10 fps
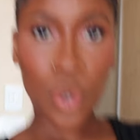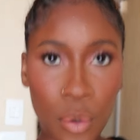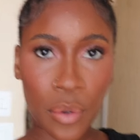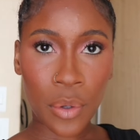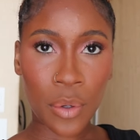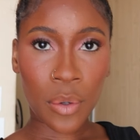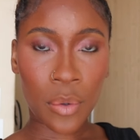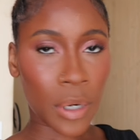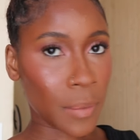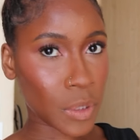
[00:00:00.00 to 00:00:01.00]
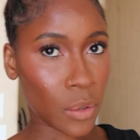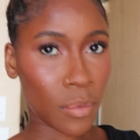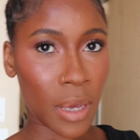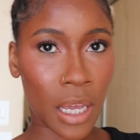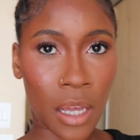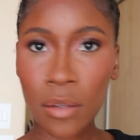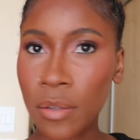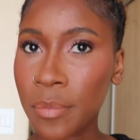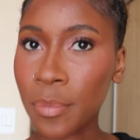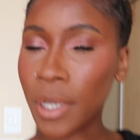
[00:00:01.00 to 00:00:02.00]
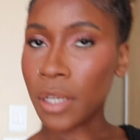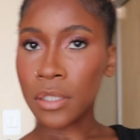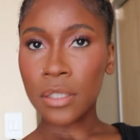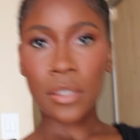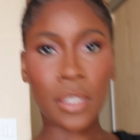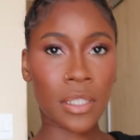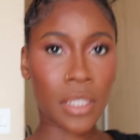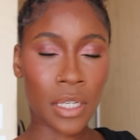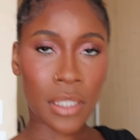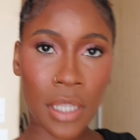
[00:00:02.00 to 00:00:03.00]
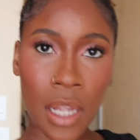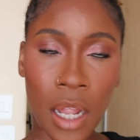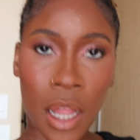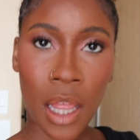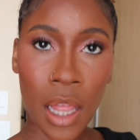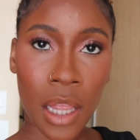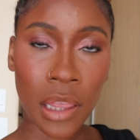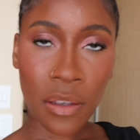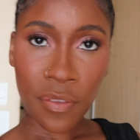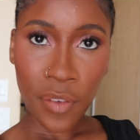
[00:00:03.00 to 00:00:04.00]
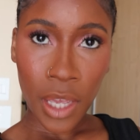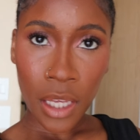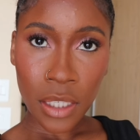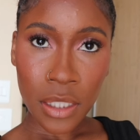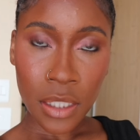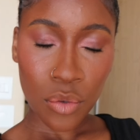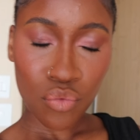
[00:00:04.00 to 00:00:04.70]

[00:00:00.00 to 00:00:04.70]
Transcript: know what I'm doing with my hair, but this is the face